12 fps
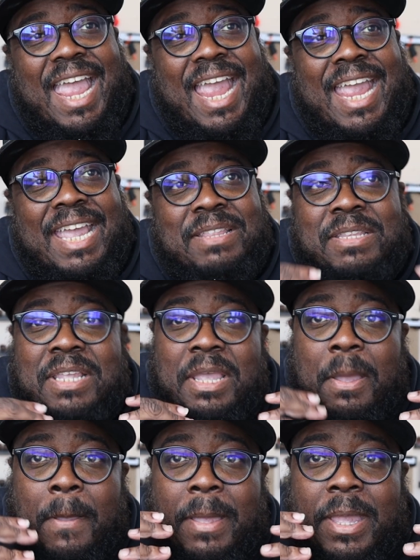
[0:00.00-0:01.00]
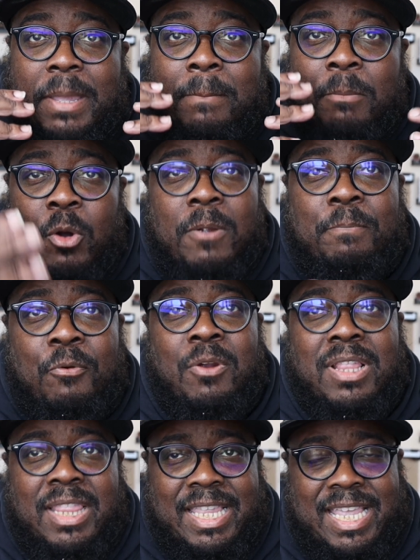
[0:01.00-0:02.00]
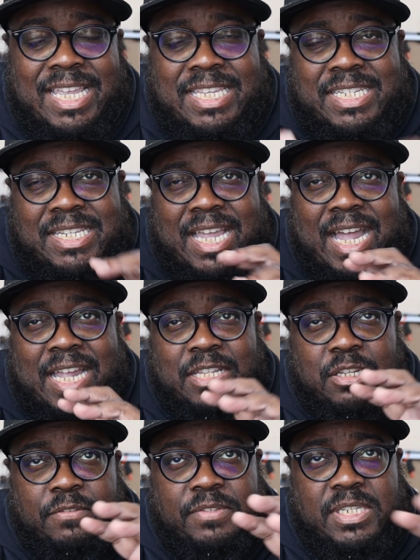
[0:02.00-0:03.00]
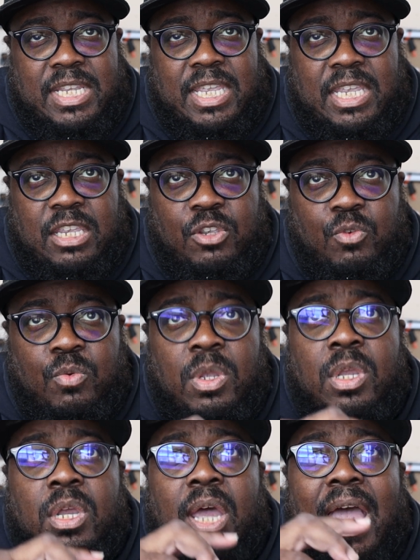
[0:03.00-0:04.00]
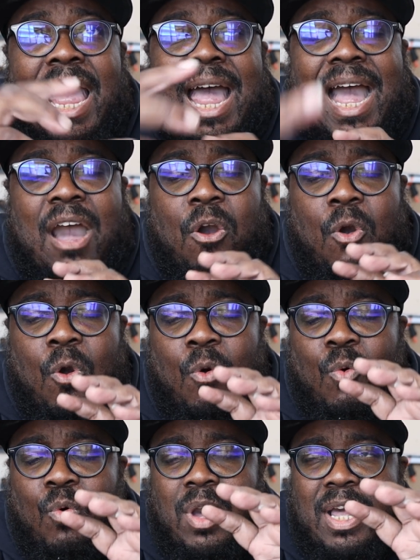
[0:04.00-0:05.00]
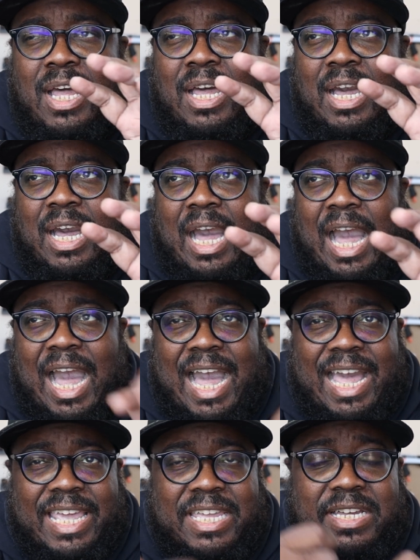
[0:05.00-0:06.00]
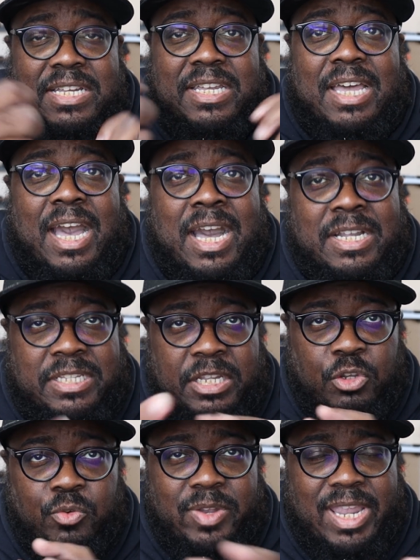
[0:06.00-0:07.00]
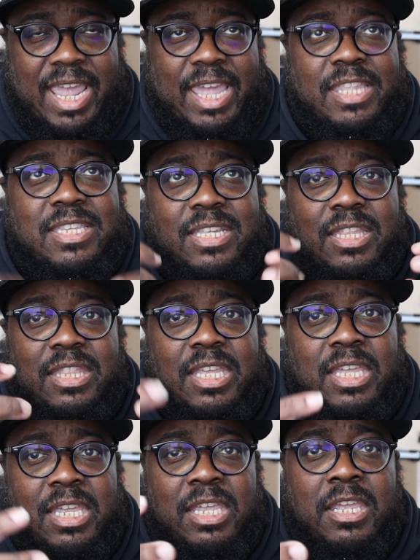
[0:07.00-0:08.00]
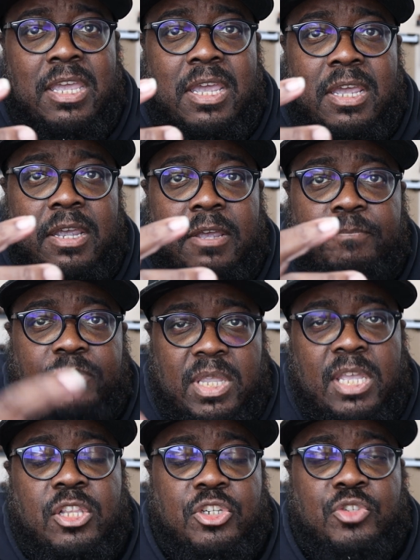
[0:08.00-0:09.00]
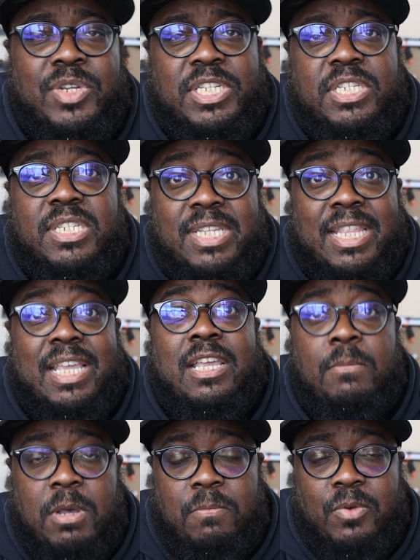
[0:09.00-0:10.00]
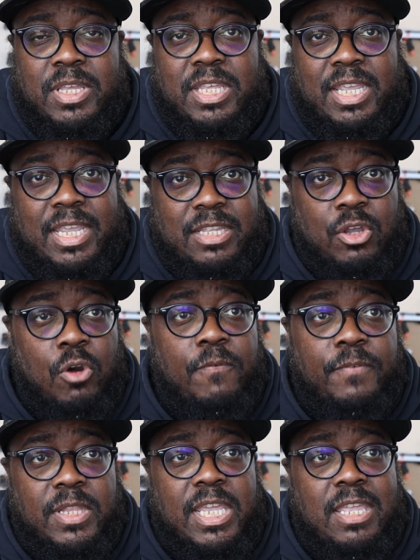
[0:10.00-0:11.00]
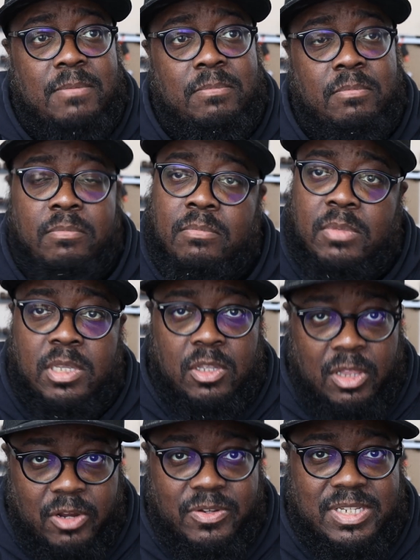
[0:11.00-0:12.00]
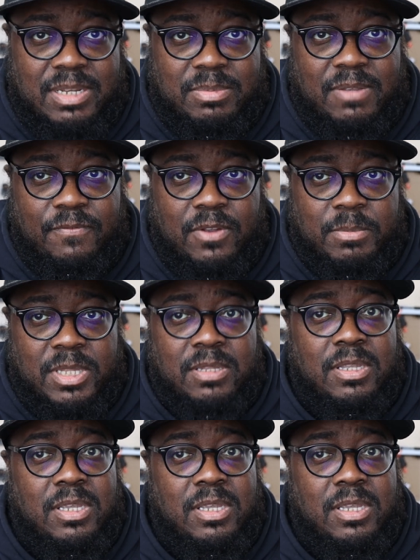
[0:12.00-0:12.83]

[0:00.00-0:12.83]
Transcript: And more importantly, they can just kind of see how I concoct and create the illustrations that I come up with, and hopefully you'll learn something from it.